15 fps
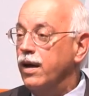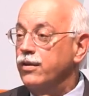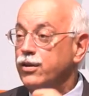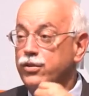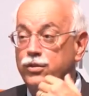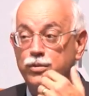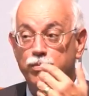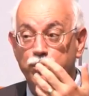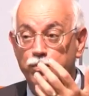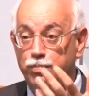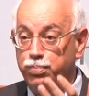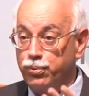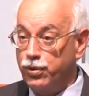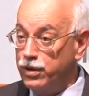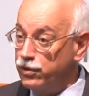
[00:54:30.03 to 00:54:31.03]
this is
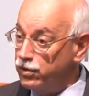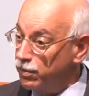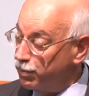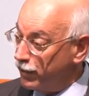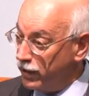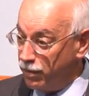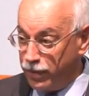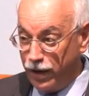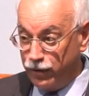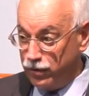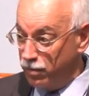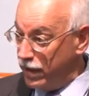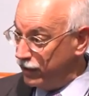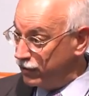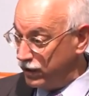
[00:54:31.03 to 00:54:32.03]
principally about
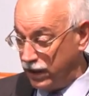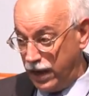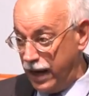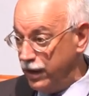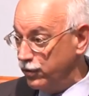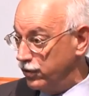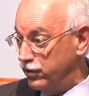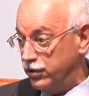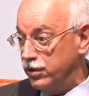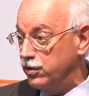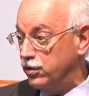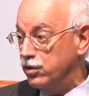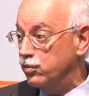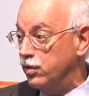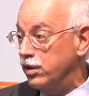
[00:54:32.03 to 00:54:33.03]
domestic
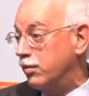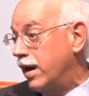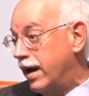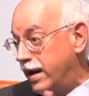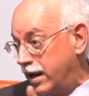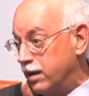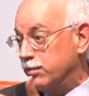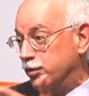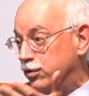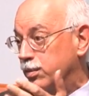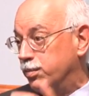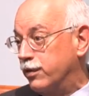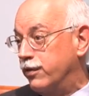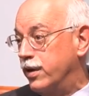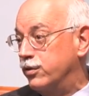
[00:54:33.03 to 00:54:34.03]
agencies he's written. I had him as
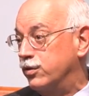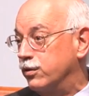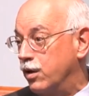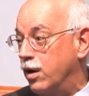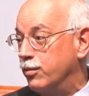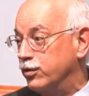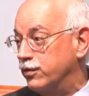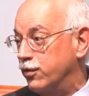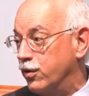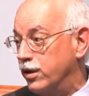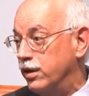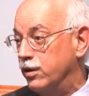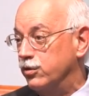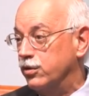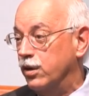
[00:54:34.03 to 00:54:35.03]
a professor almost
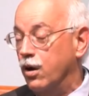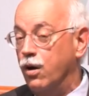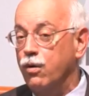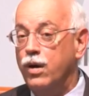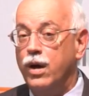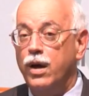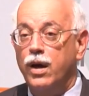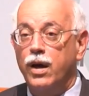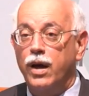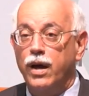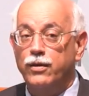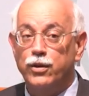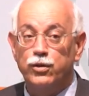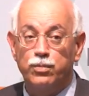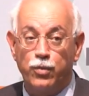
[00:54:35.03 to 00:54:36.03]
40 years ago,
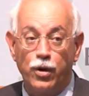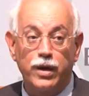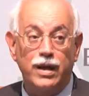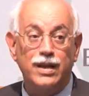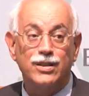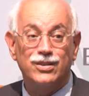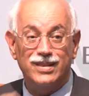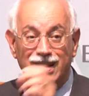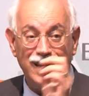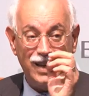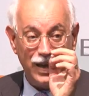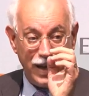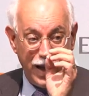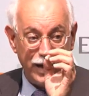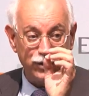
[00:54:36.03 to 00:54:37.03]
and this book is the
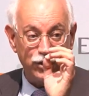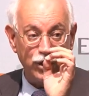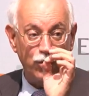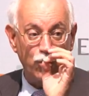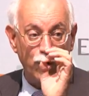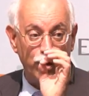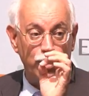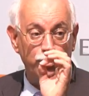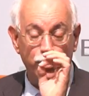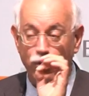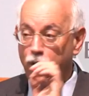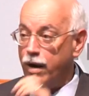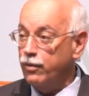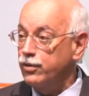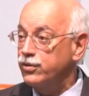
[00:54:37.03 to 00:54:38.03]
classic work on
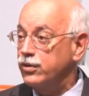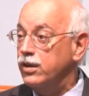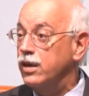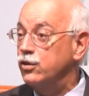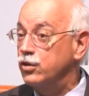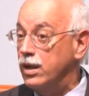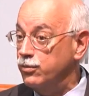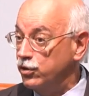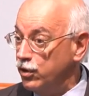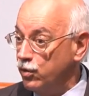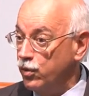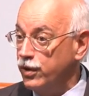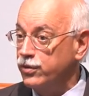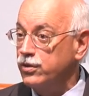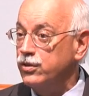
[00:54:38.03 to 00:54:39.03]
bureaucracy. And James
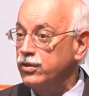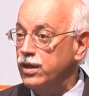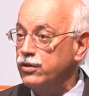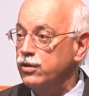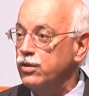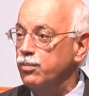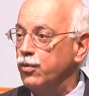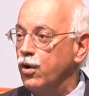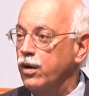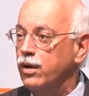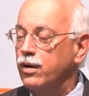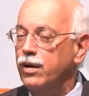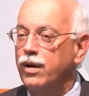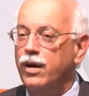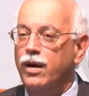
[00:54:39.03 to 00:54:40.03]
Q. Wilson says in the
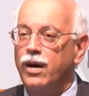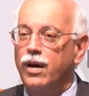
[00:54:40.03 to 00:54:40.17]
book,